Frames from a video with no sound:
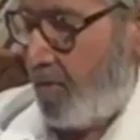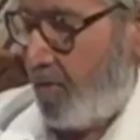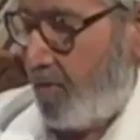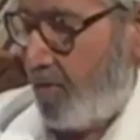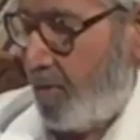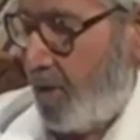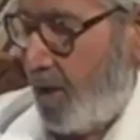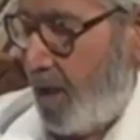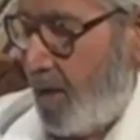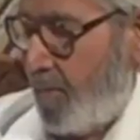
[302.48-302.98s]

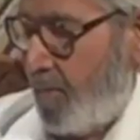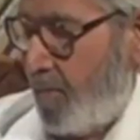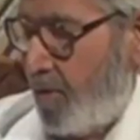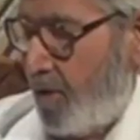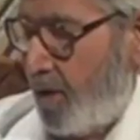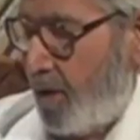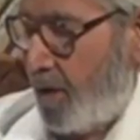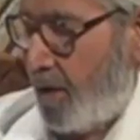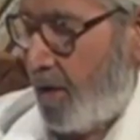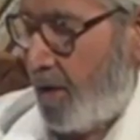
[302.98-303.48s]
to
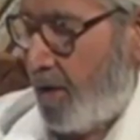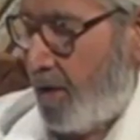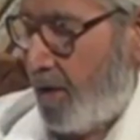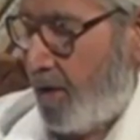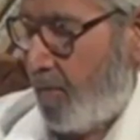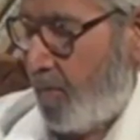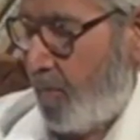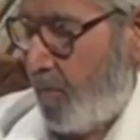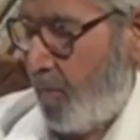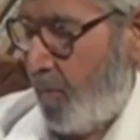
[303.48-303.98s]
elaborate a
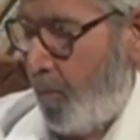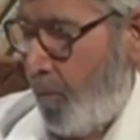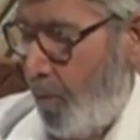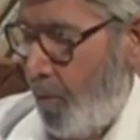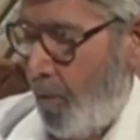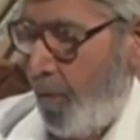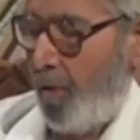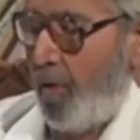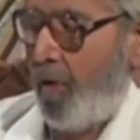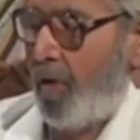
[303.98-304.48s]
little
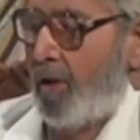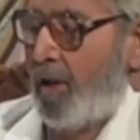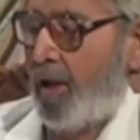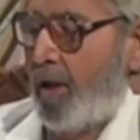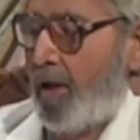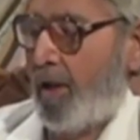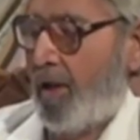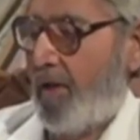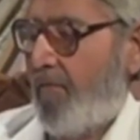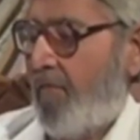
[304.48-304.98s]
more on
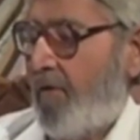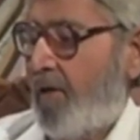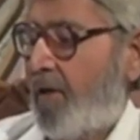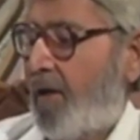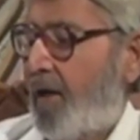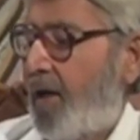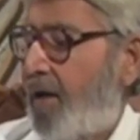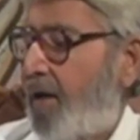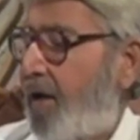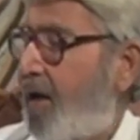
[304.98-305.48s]
the event
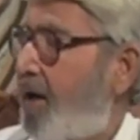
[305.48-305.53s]
that